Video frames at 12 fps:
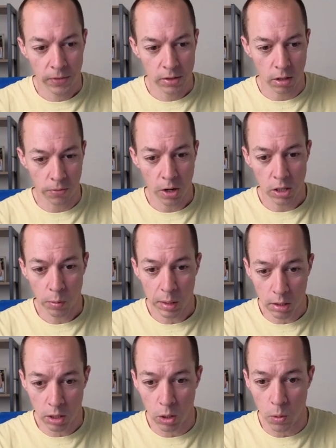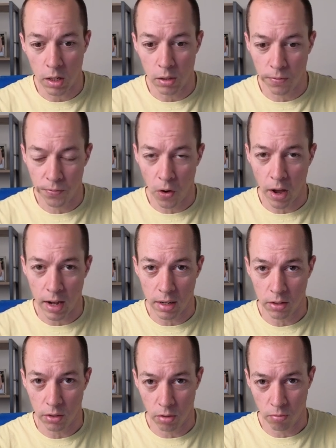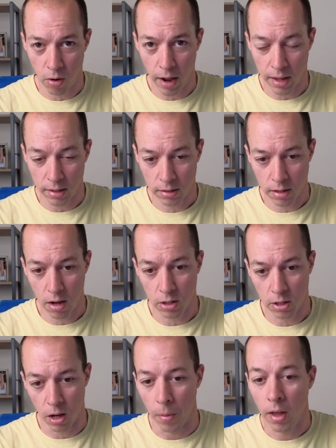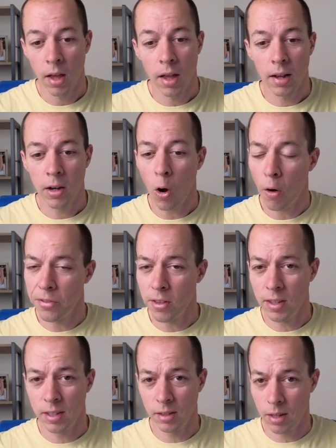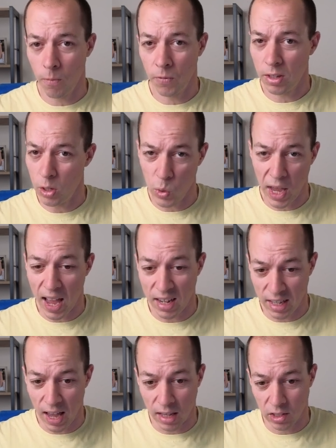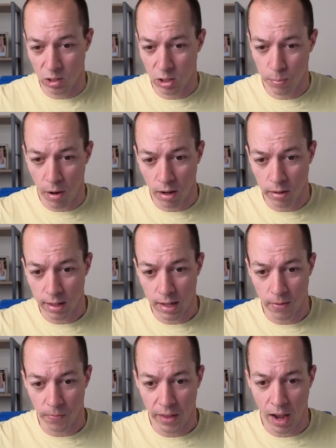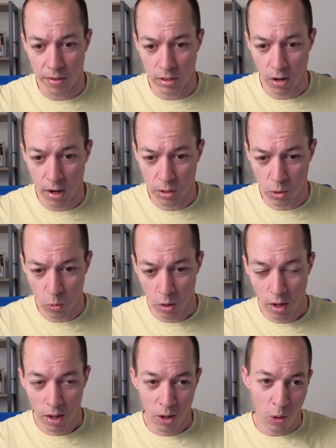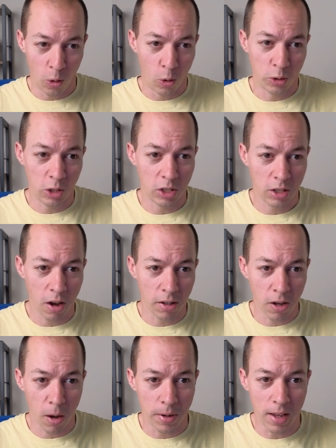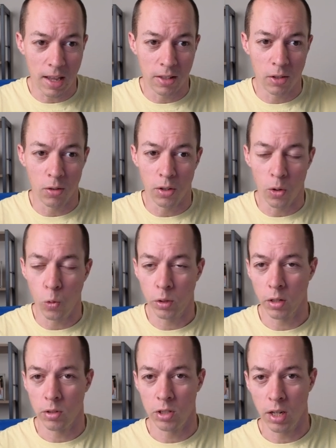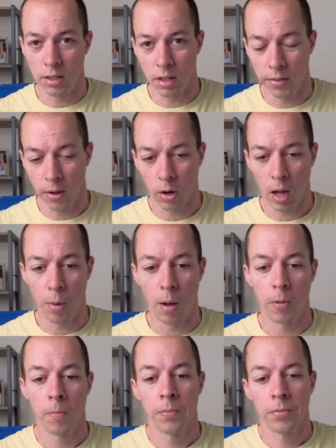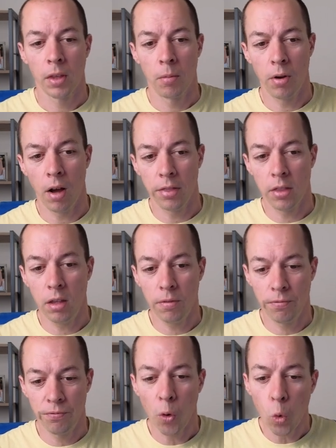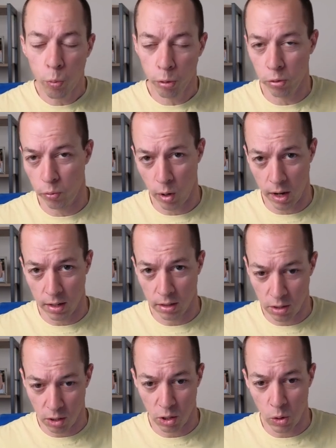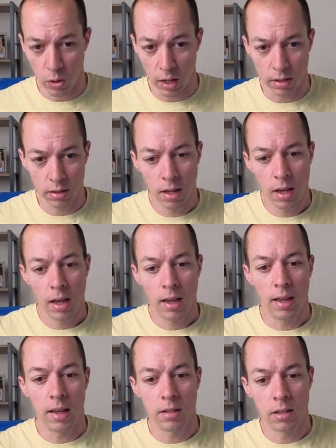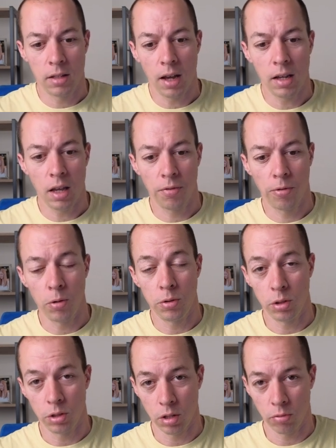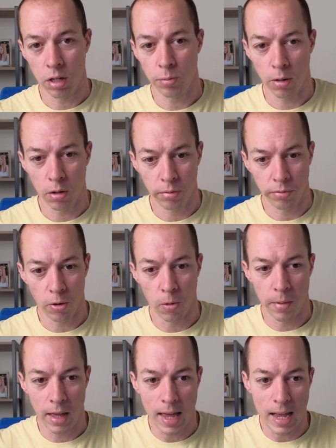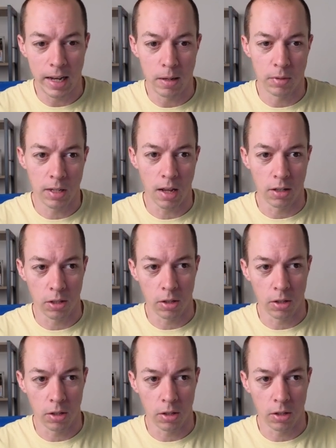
So the first thing you need to do is find the right search term. Now, often this is something you can guess just by looking at the title or just start typing it into the auto suggest and they'll come up. But the foolproof way to do this is to take it through to Cerebro from Helium 10.